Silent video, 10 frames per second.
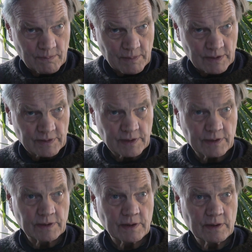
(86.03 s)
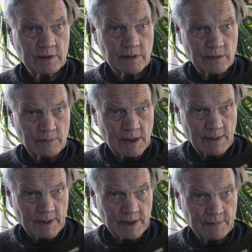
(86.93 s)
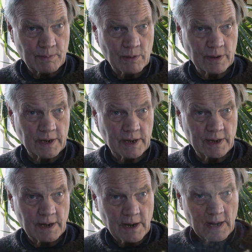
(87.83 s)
President Obama had brought in.